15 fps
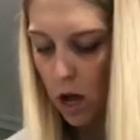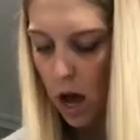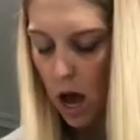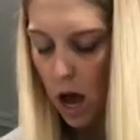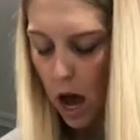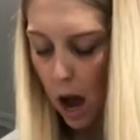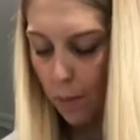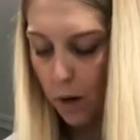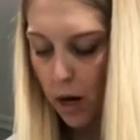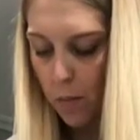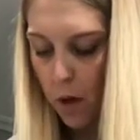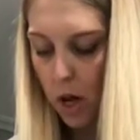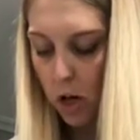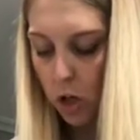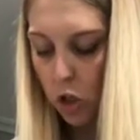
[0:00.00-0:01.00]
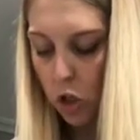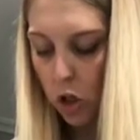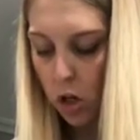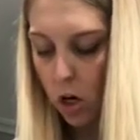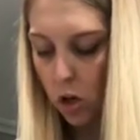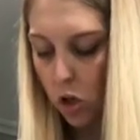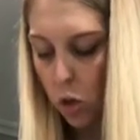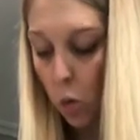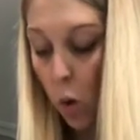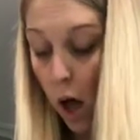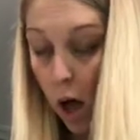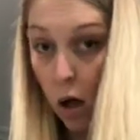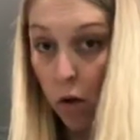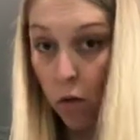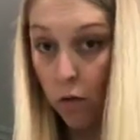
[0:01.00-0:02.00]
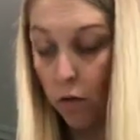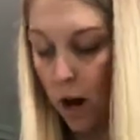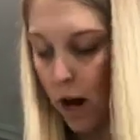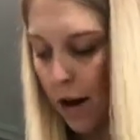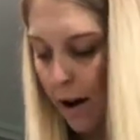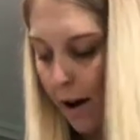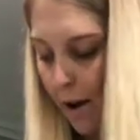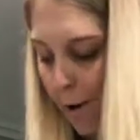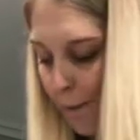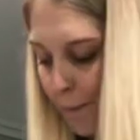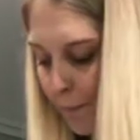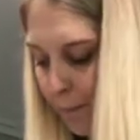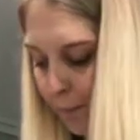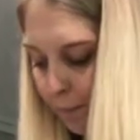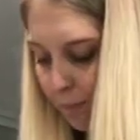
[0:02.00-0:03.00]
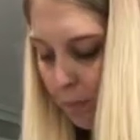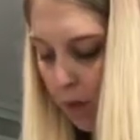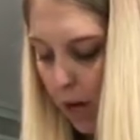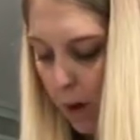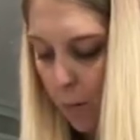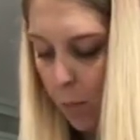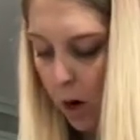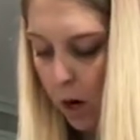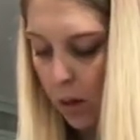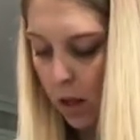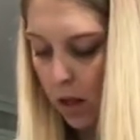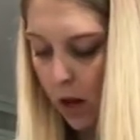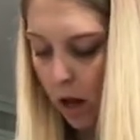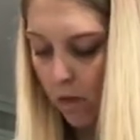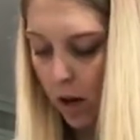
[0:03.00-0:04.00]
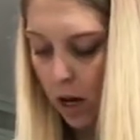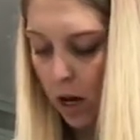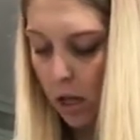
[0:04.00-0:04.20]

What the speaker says: I'm gonna make 12 right now and put them in the oven.